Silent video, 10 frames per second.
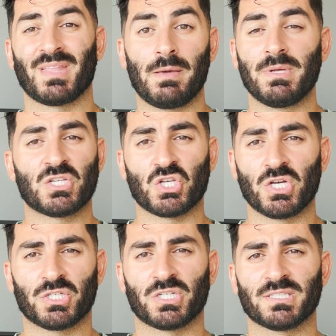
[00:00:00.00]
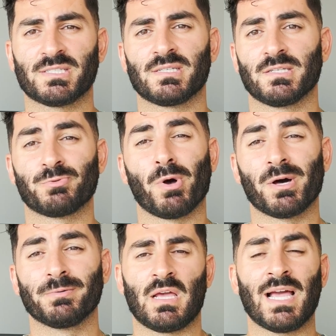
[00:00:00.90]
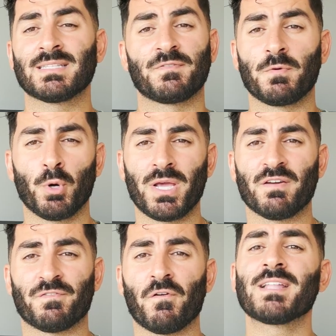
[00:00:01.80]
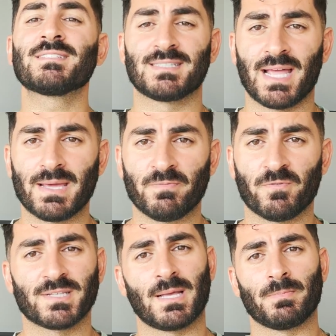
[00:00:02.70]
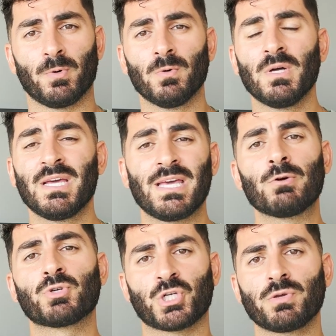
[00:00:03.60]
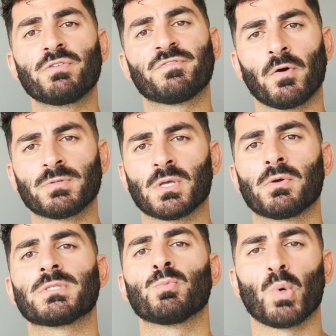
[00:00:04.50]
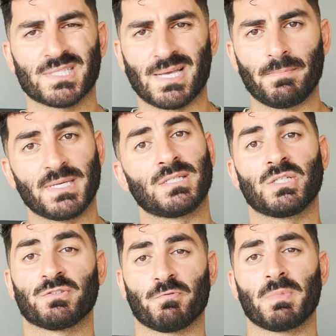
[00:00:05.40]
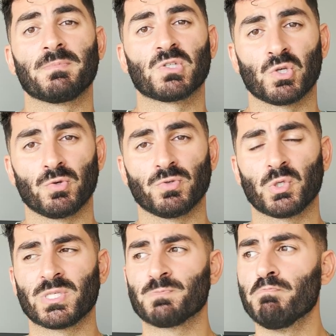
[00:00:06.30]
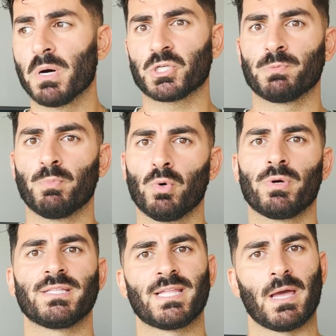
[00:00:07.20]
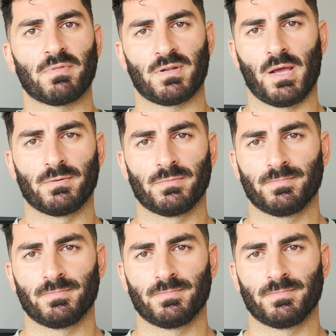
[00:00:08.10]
image searches as well. And if you put in a friend's name, for example, it will show you photos and WhatsApp messages from them too. So it's much more in depth now.